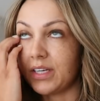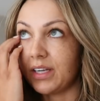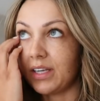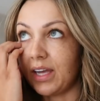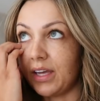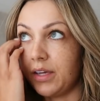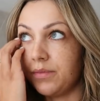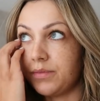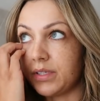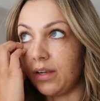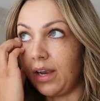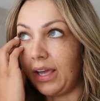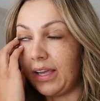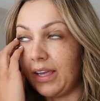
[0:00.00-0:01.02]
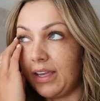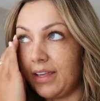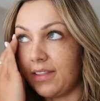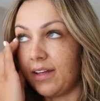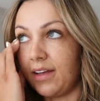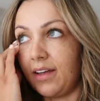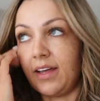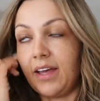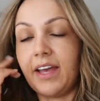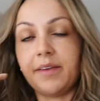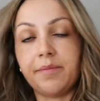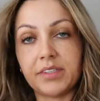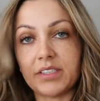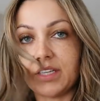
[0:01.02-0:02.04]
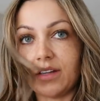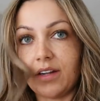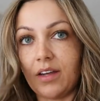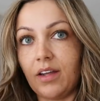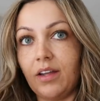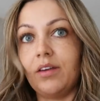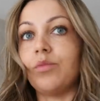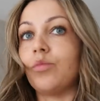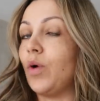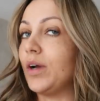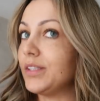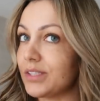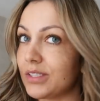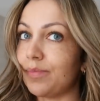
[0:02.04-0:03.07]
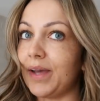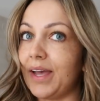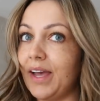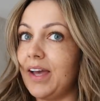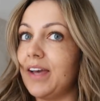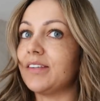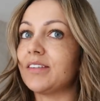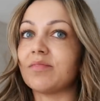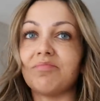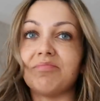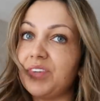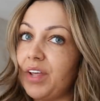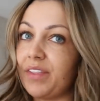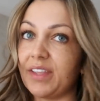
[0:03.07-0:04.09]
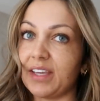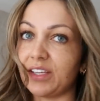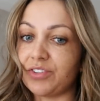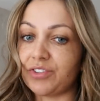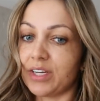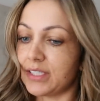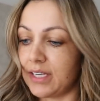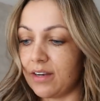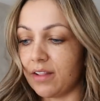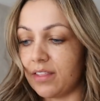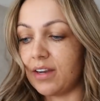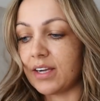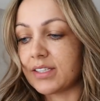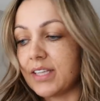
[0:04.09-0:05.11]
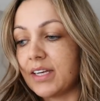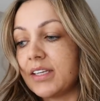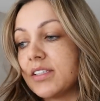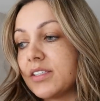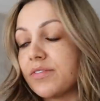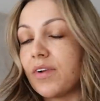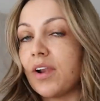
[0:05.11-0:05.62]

I didn't get home till late either. Ate my dinner, went to bed, nothing interesting, nothing exciting to